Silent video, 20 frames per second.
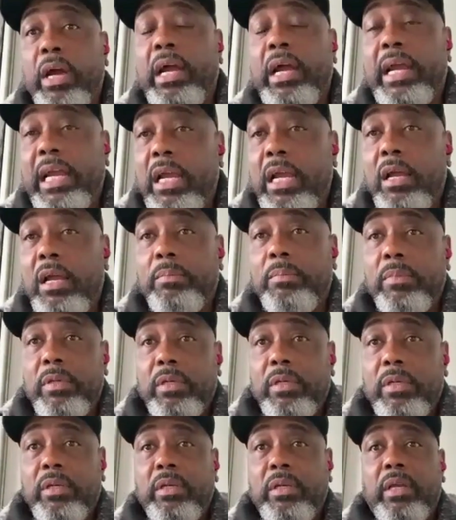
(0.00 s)
where I am
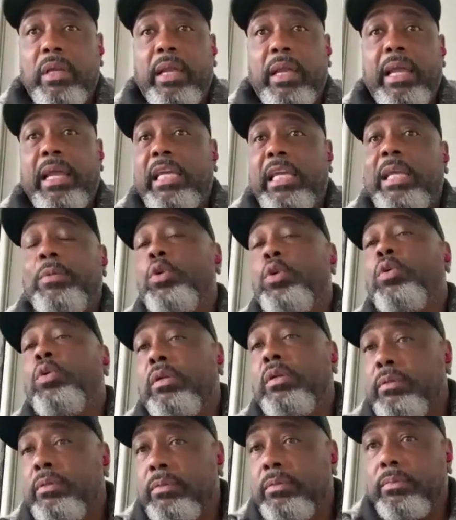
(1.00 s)
and keep
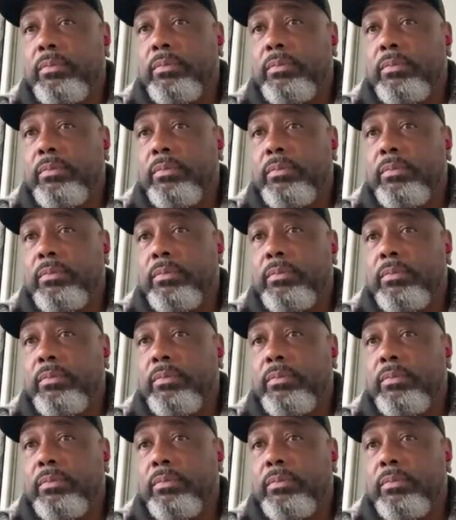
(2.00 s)
going.